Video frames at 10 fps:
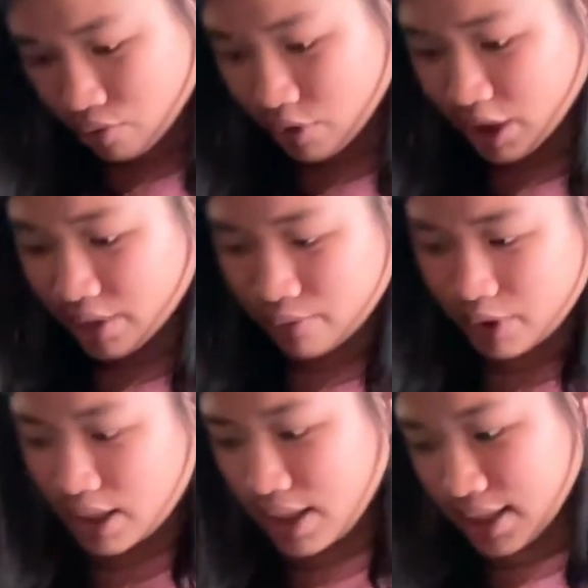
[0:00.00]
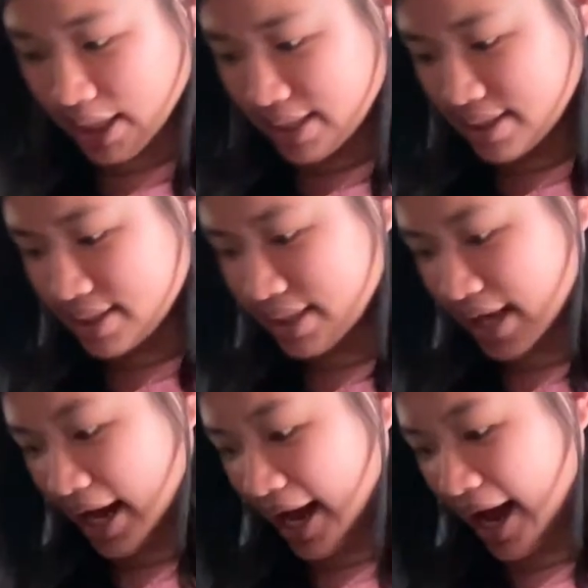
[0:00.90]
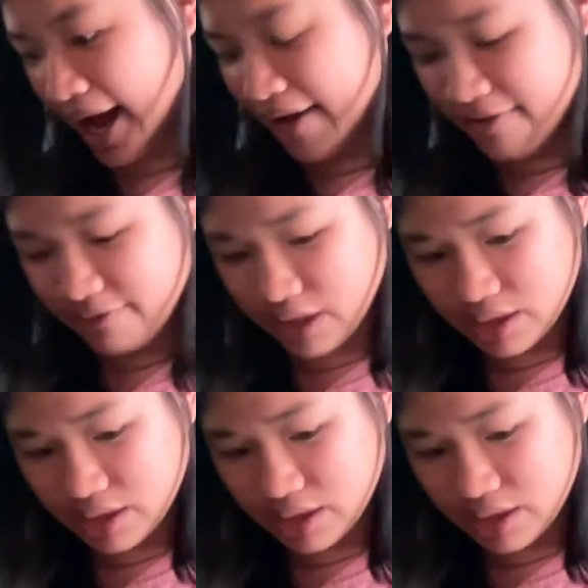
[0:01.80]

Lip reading: really nice to have.